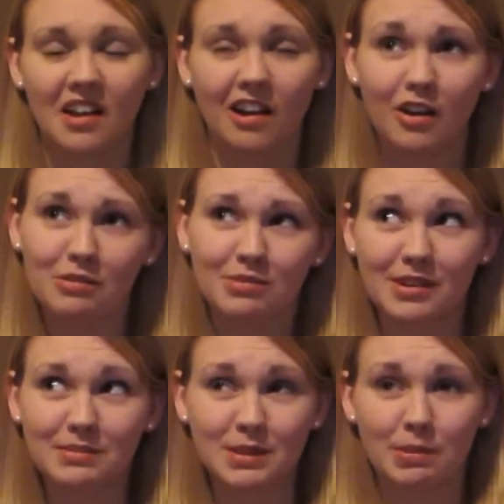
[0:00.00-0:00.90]
oh, well,
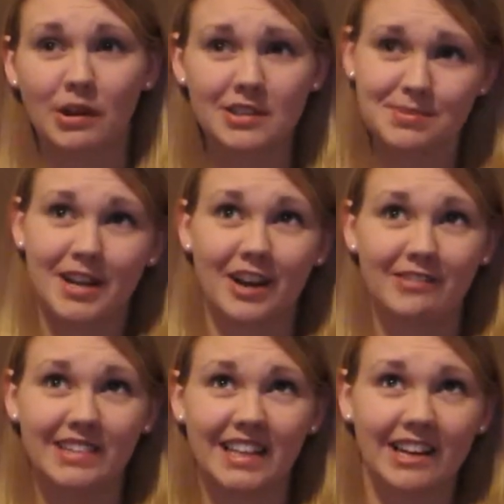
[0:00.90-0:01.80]
I'm supposed to be
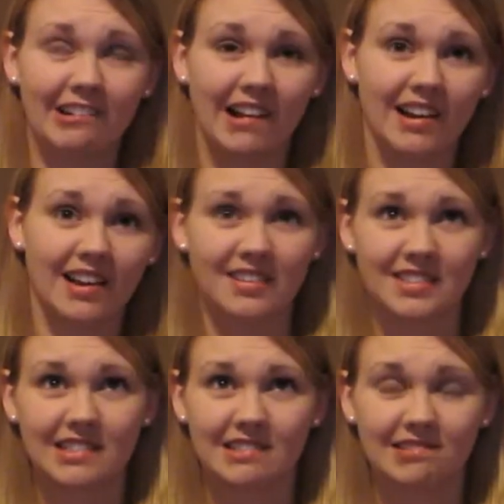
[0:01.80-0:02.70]
ovulating right now,
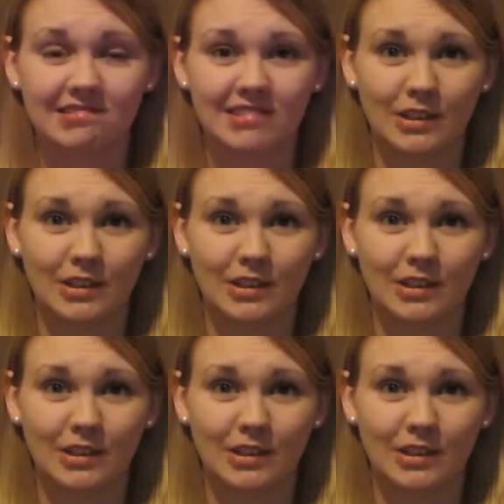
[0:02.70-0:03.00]
so